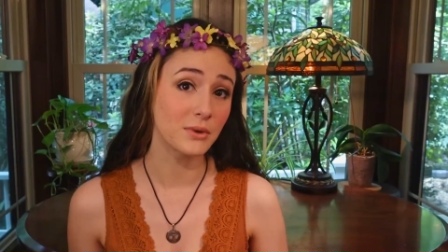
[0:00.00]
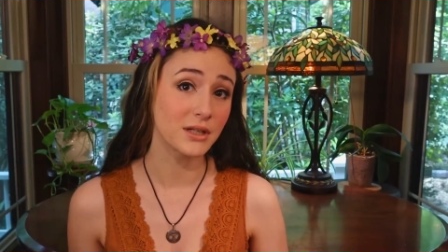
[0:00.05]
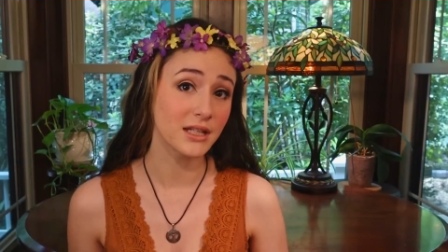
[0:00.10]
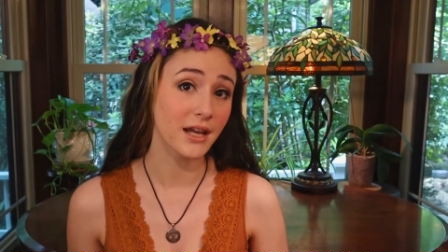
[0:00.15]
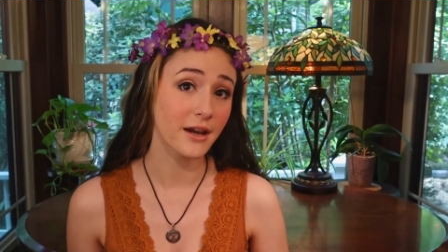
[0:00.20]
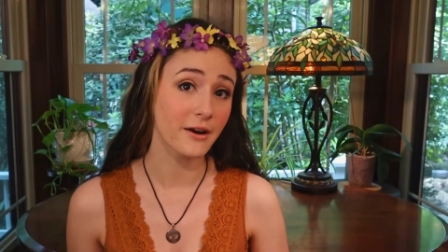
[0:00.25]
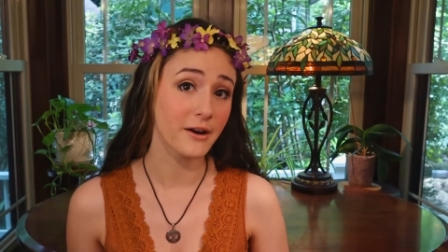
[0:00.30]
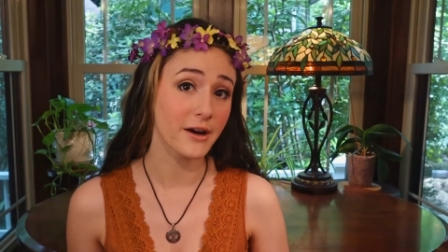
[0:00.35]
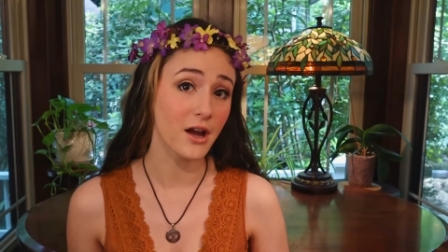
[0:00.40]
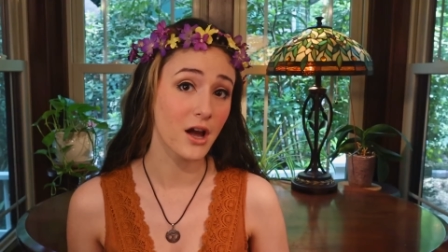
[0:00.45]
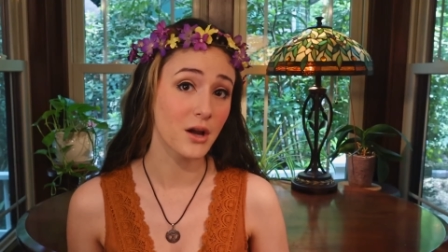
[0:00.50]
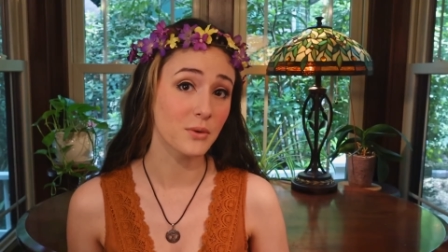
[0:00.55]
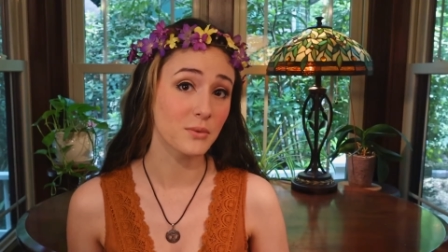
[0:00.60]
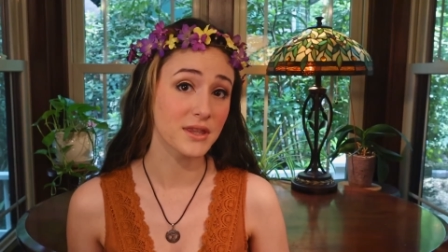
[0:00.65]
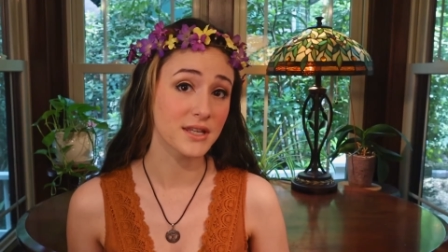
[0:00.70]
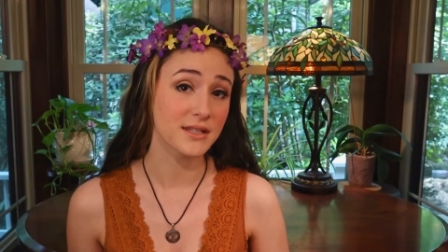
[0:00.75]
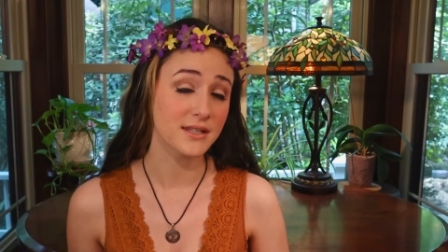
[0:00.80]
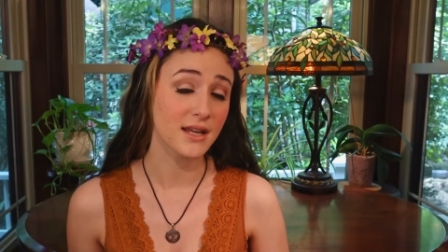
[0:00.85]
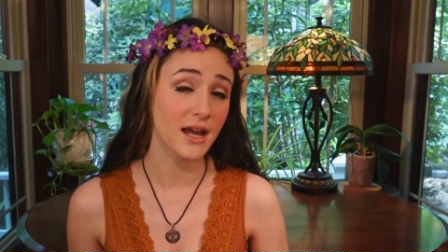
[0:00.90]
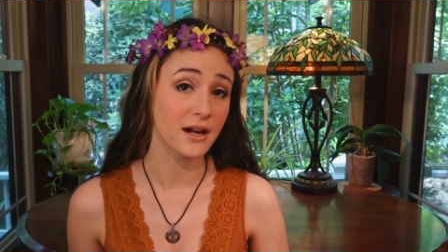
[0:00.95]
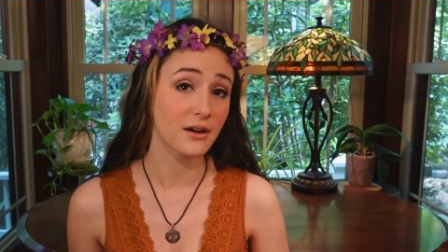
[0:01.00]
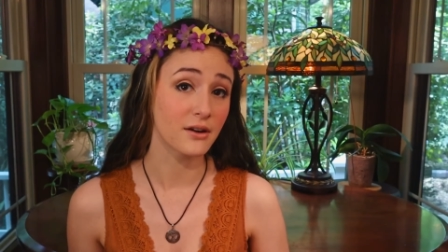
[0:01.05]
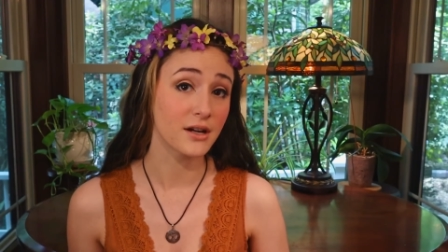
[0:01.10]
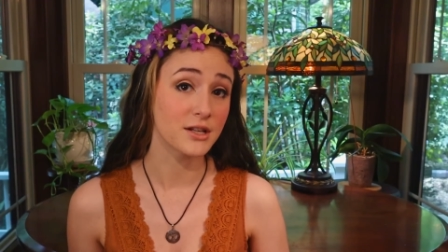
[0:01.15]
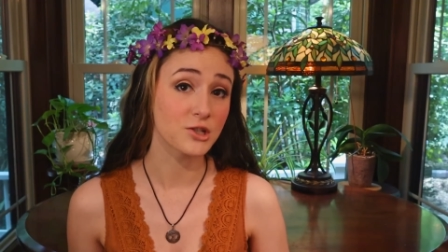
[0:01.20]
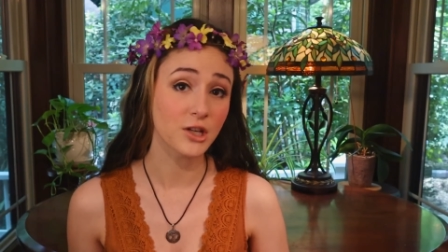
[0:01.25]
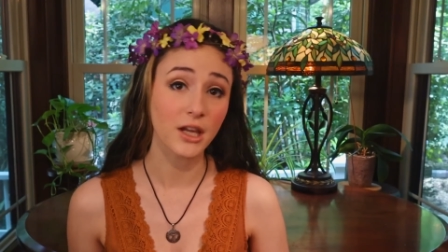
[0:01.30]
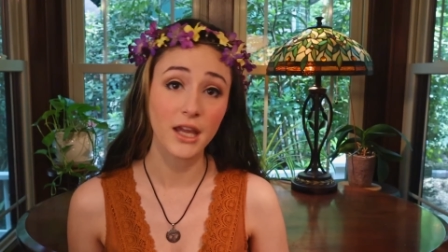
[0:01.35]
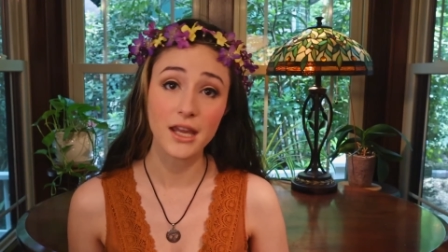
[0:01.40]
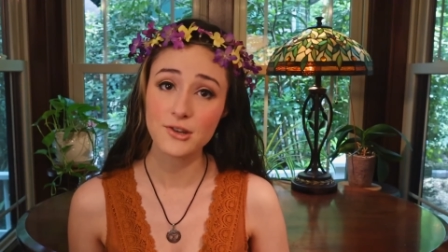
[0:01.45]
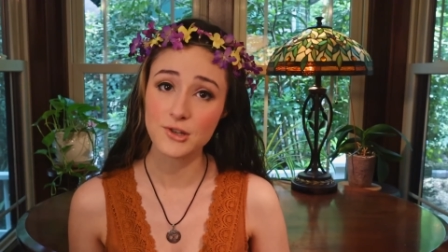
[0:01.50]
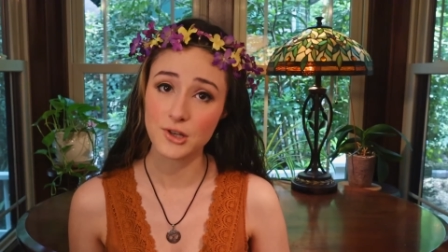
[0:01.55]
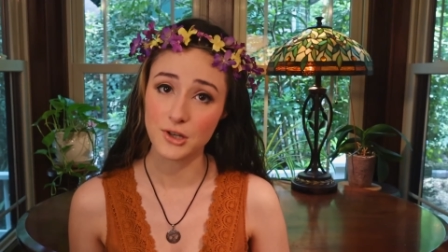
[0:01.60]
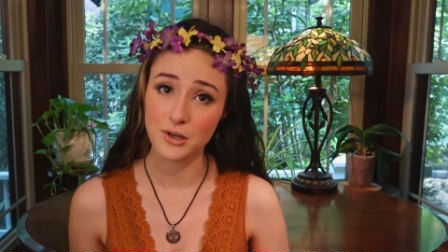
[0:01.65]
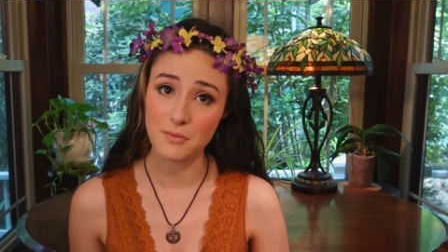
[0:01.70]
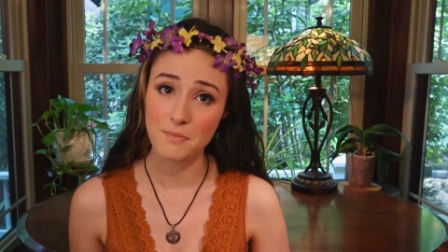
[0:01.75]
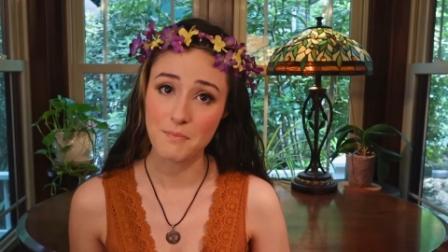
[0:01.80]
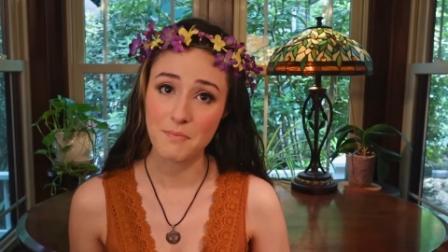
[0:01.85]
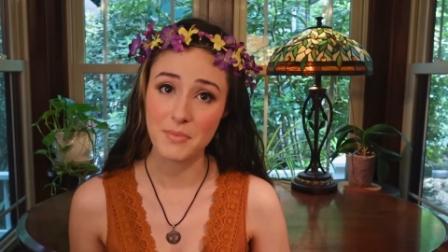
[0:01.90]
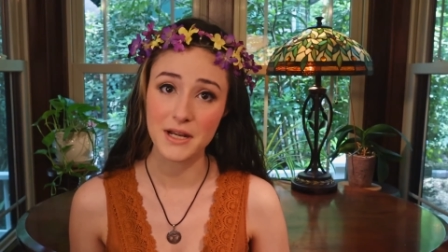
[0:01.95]
would carry on with his higher
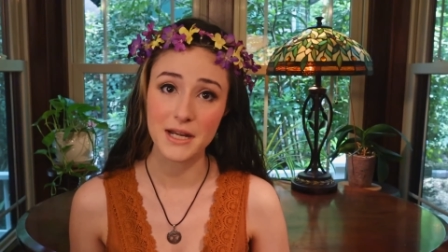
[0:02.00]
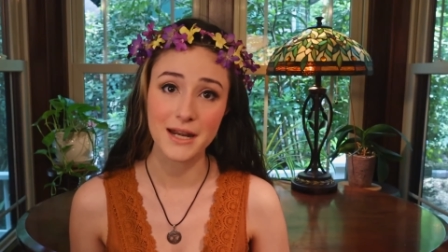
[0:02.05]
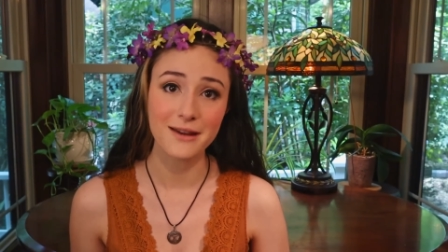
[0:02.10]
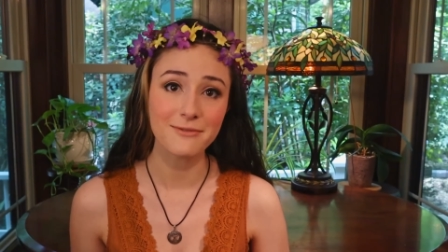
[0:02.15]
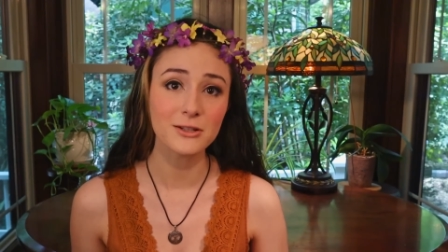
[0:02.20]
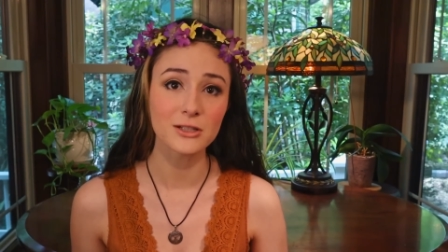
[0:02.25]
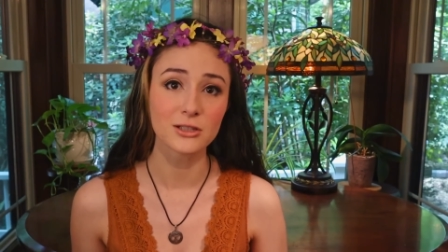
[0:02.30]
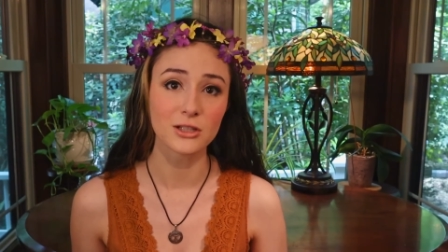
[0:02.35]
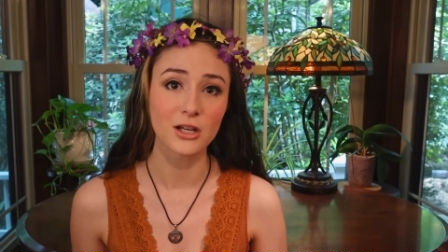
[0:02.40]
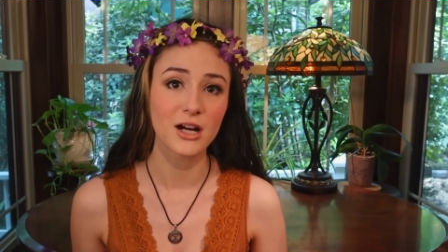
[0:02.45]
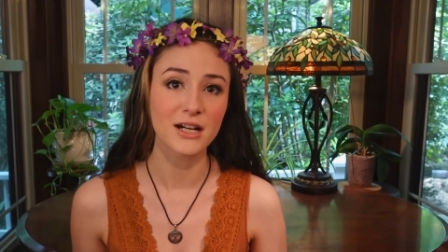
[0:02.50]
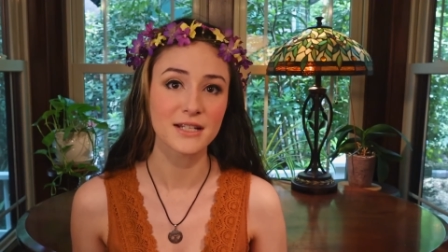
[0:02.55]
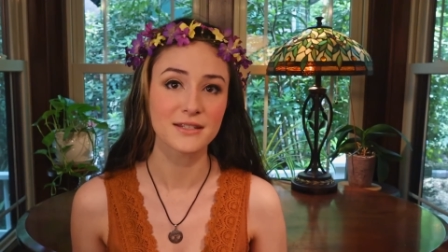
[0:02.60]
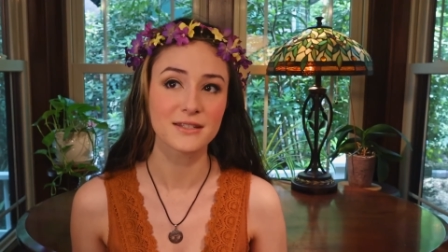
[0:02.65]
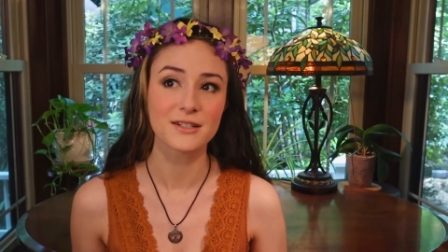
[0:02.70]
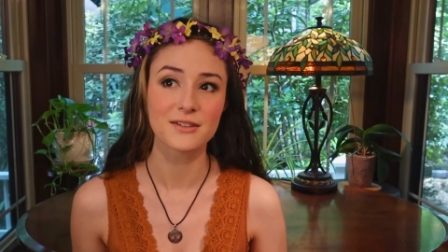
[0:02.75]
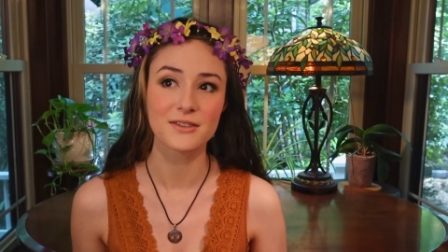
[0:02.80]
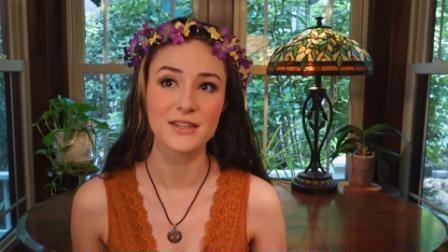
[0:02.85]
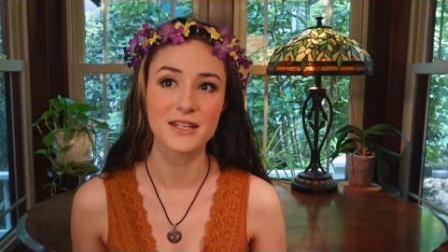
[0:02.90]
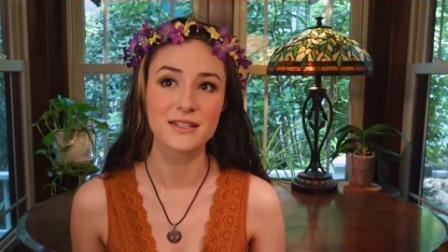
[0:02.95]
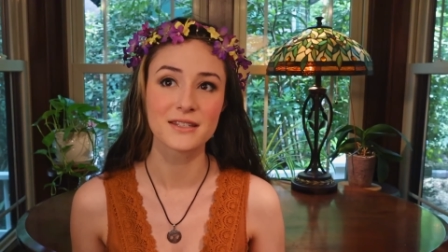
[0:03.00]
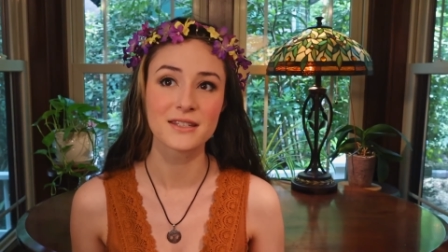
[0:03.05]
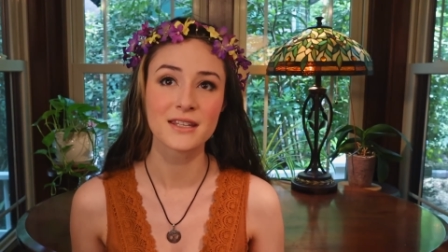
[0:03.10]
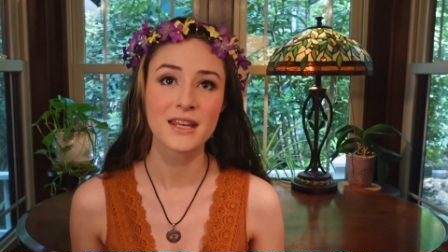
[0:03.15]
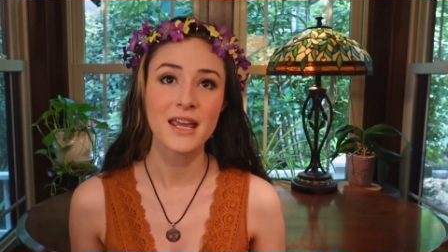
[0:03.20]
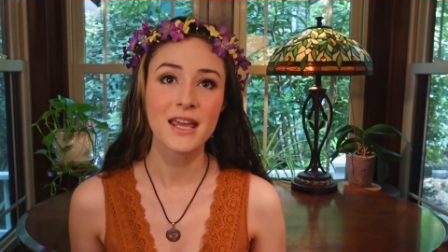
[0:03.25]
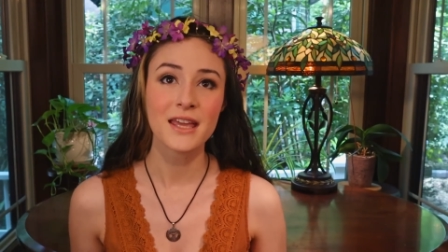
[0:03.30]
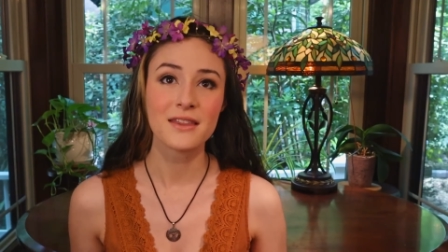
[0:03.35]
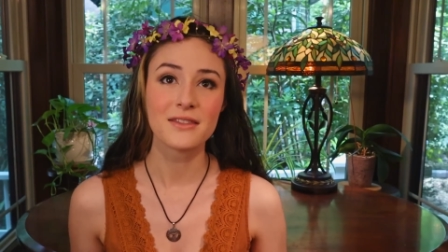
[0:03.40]
education, but never lost this,